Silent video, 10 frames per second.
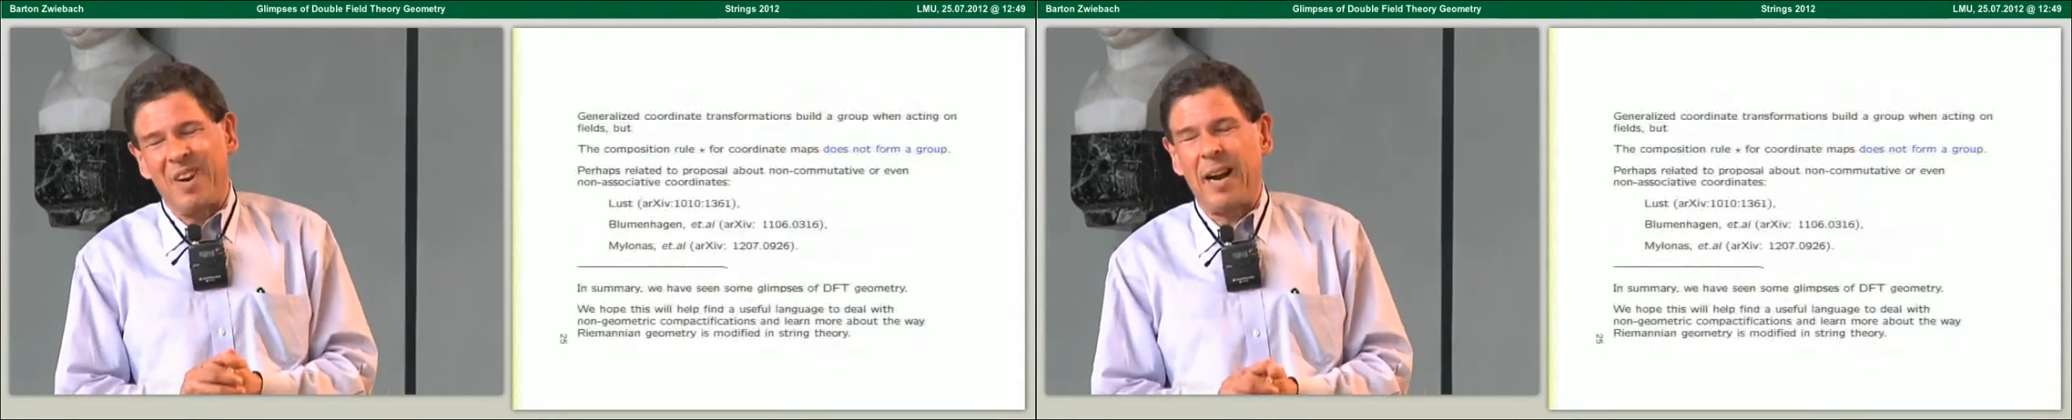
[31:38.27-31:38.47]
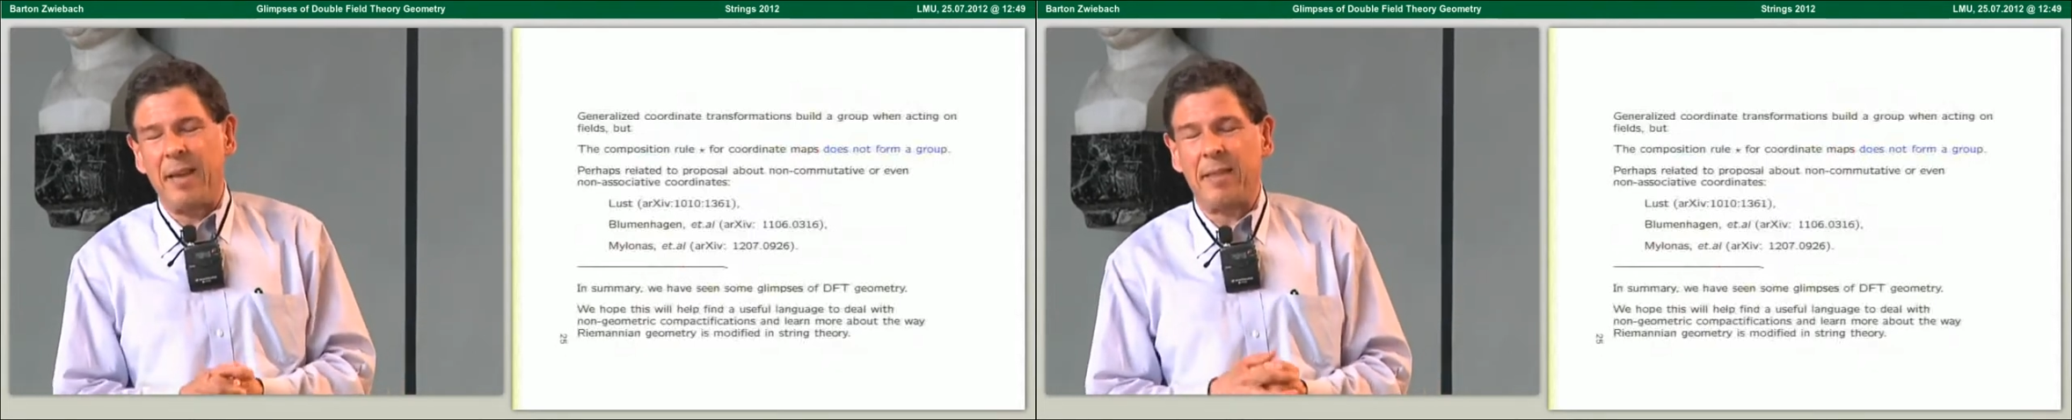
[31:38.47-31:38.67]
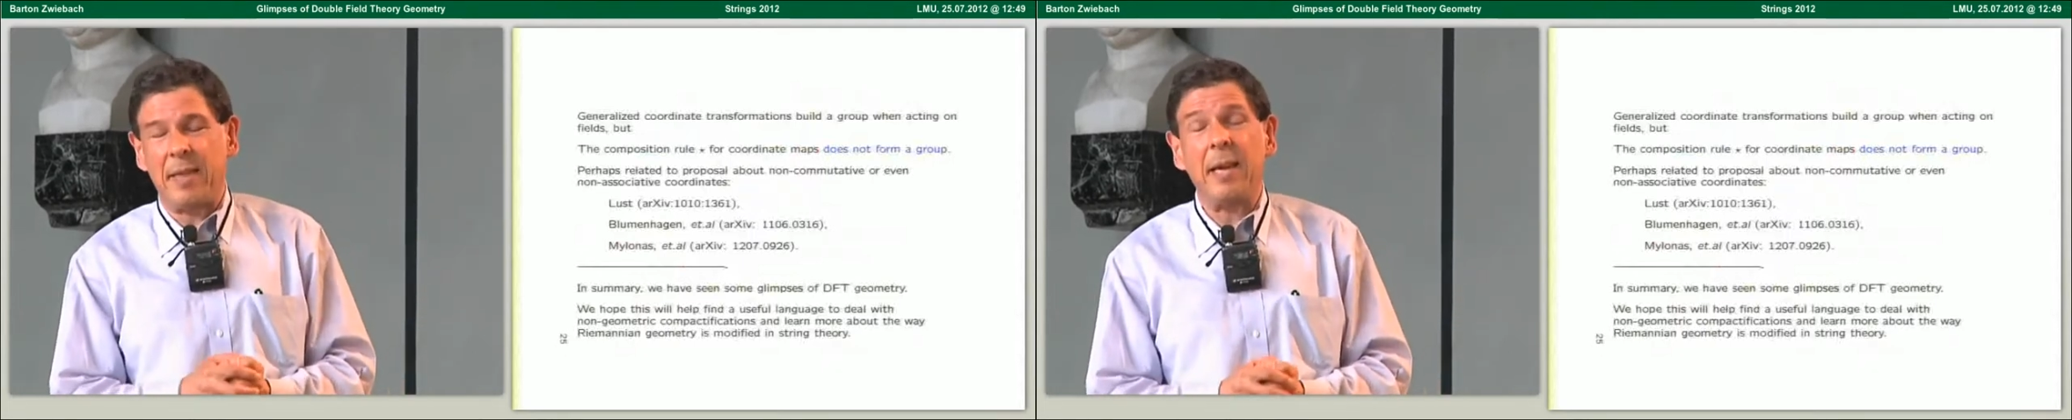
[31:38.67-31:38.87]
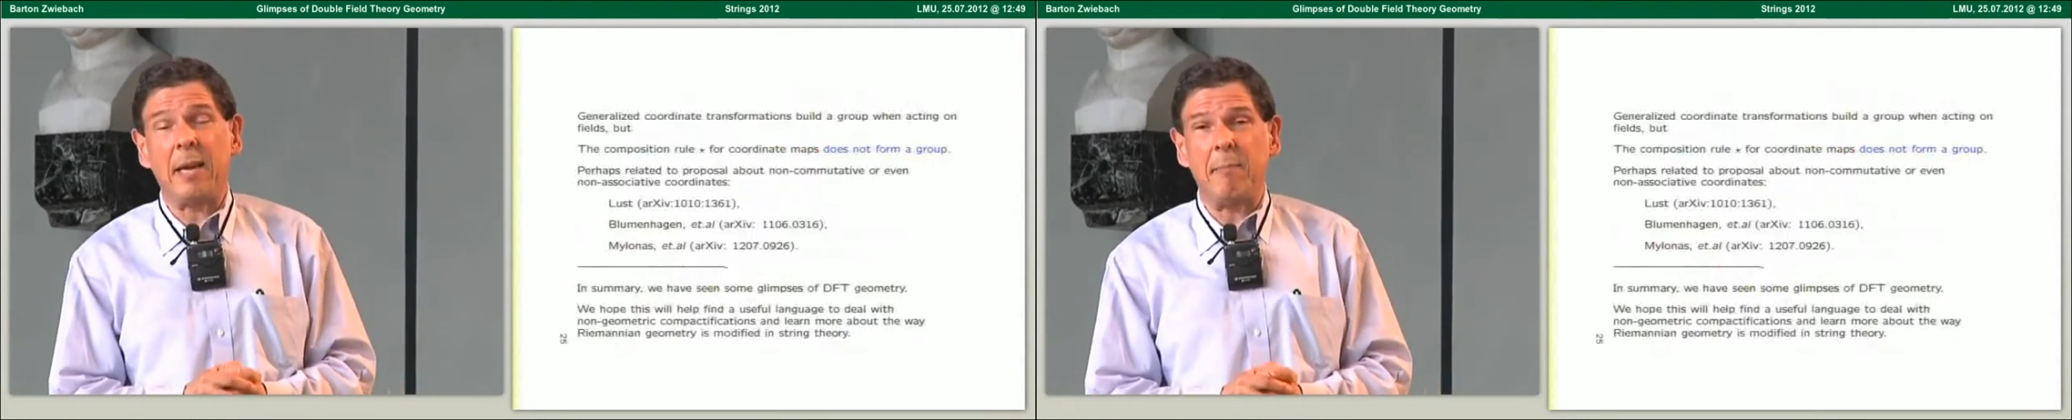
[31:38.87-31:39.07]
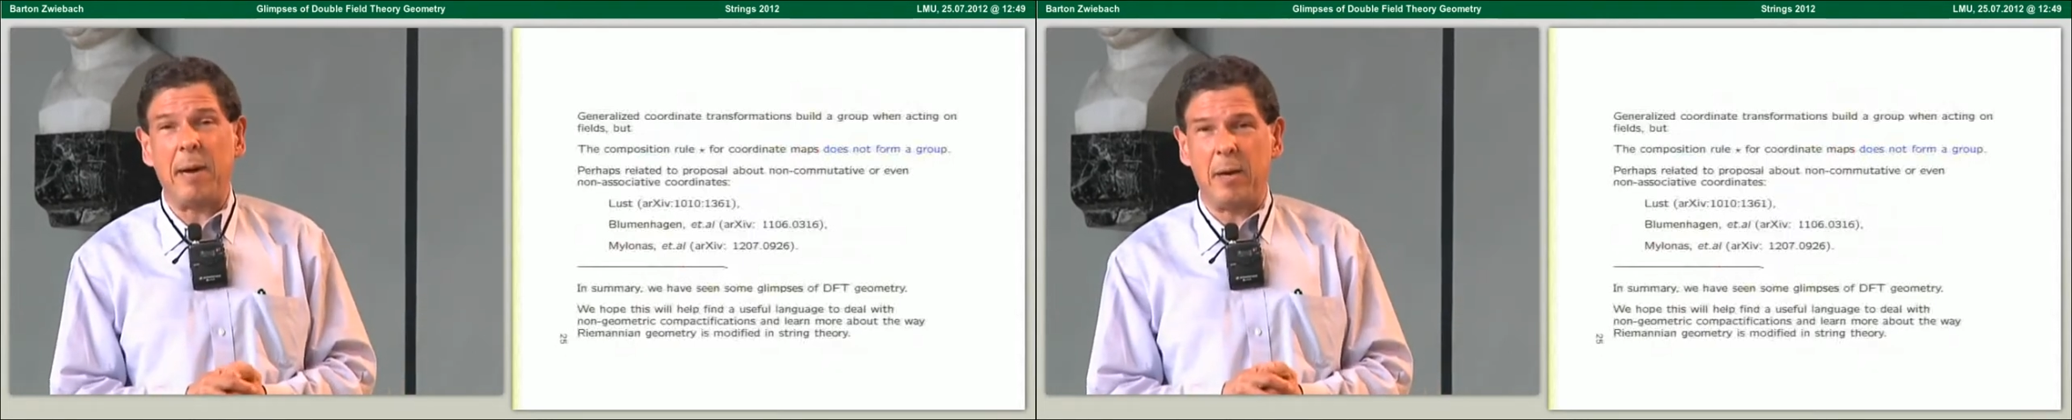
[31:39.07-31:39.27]
I
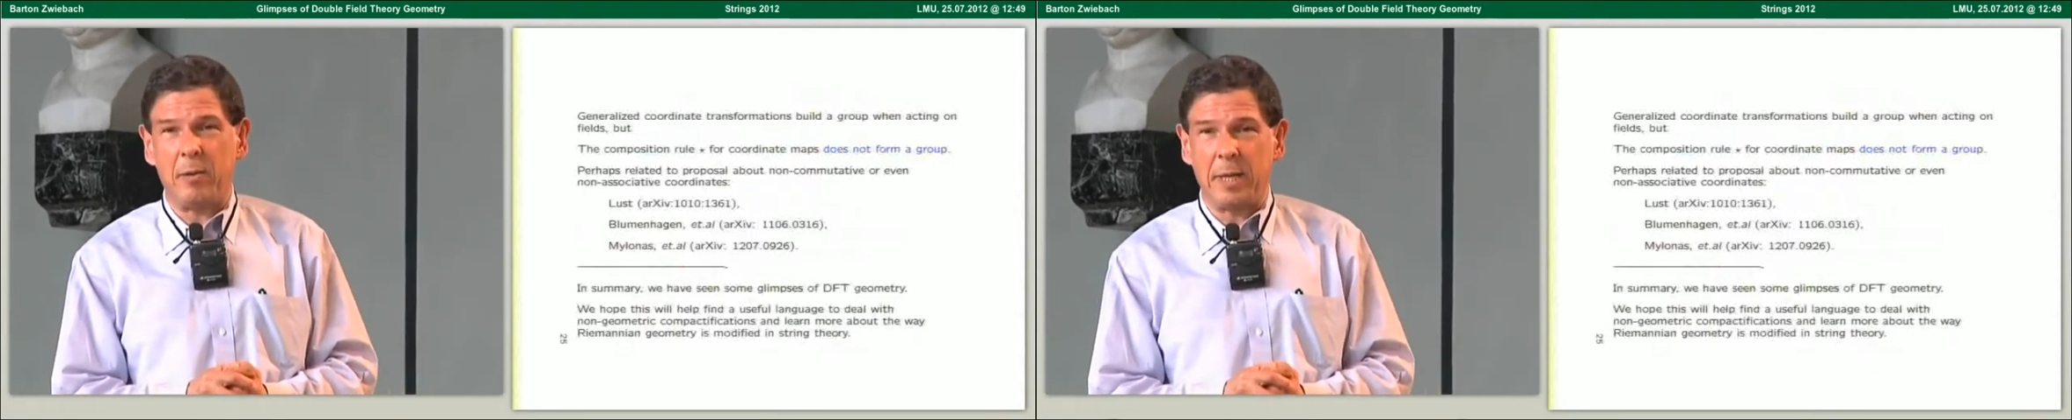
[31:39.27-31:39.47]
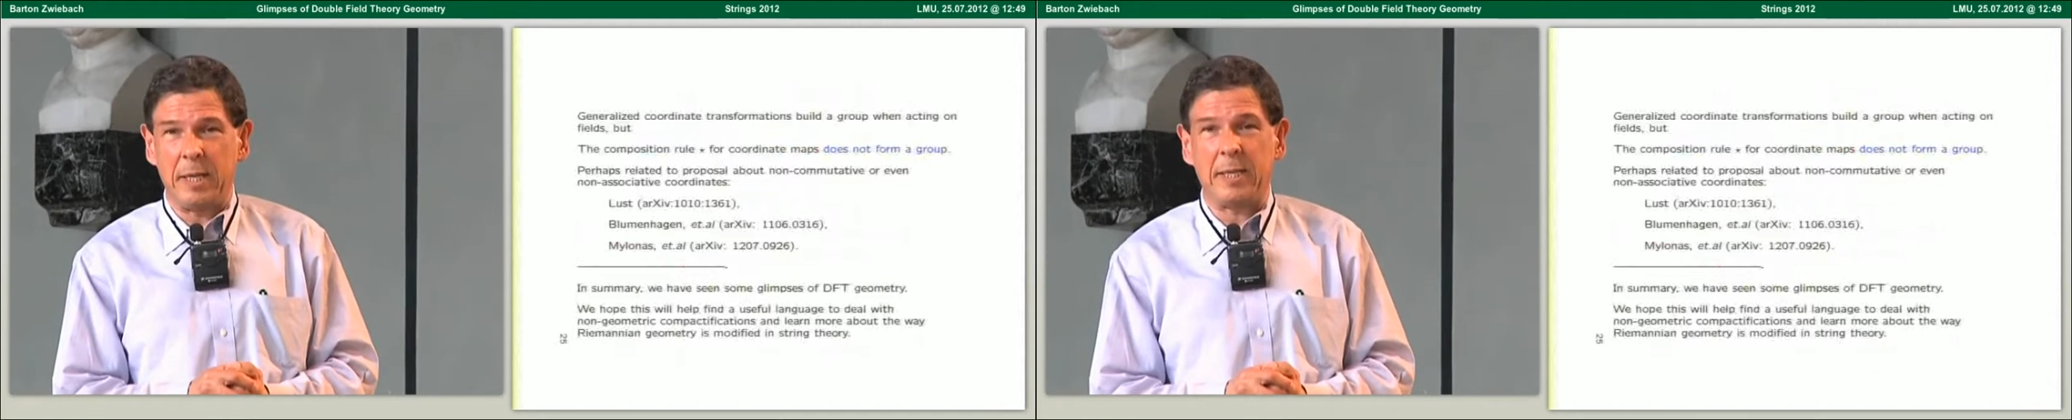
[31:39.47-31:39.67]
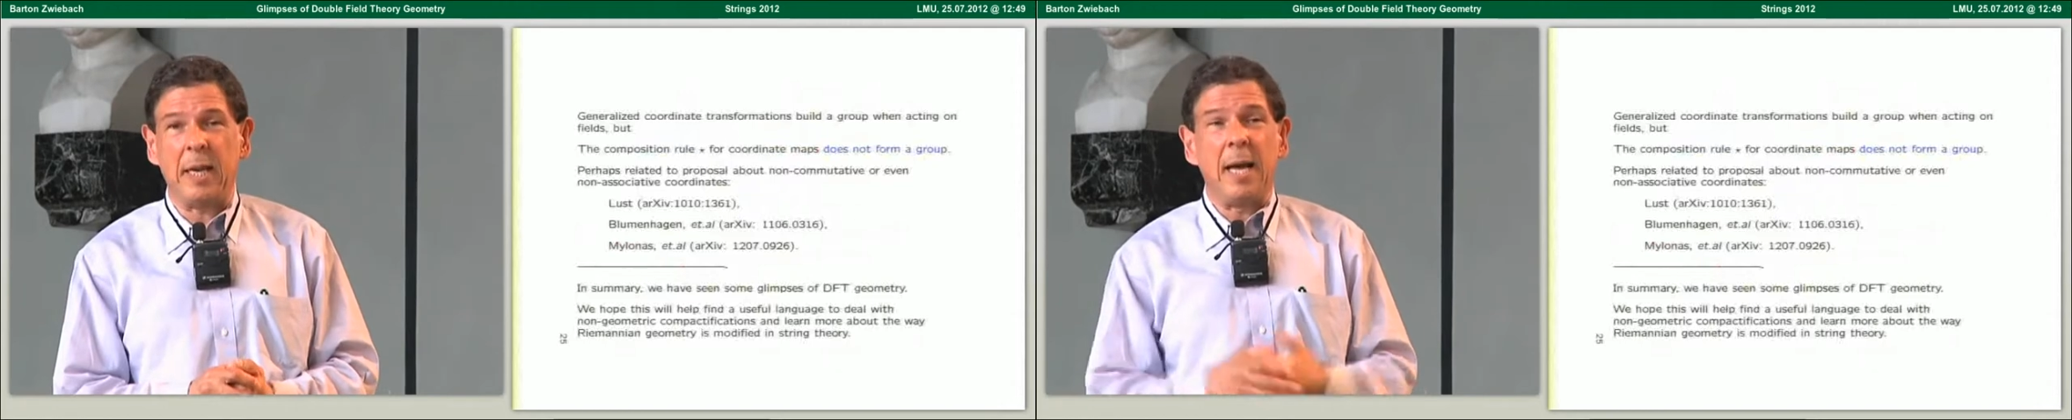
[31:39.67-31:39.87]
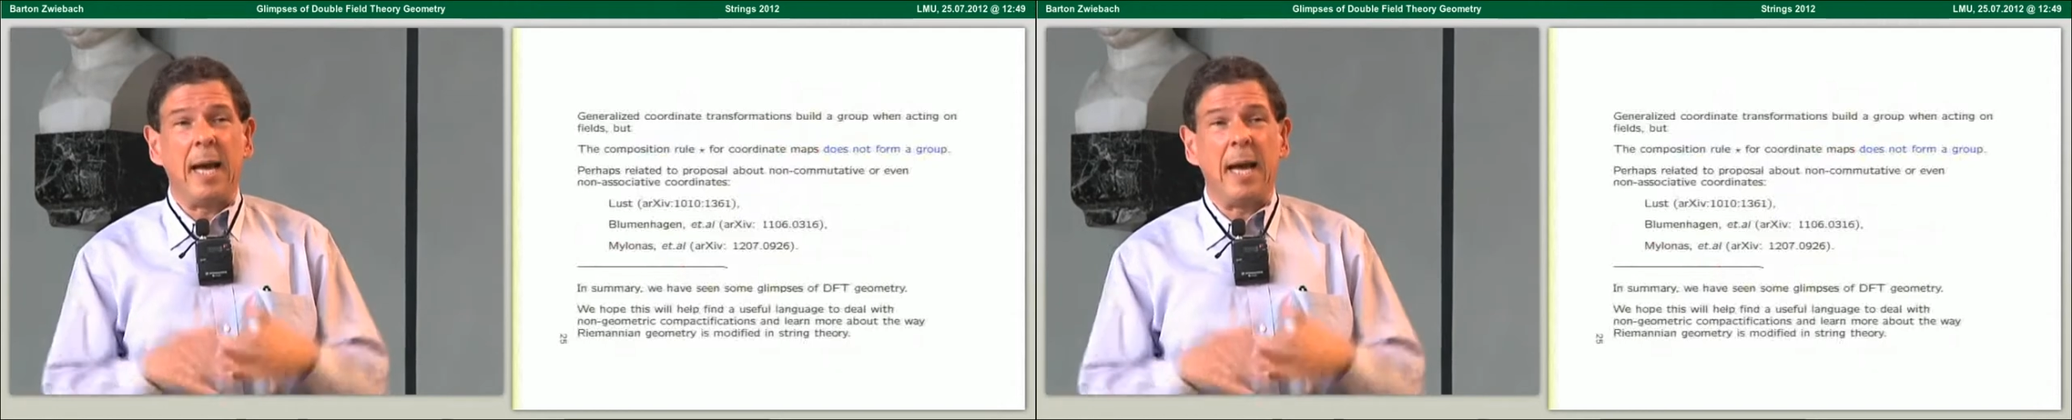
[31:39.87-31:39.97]
think, about this.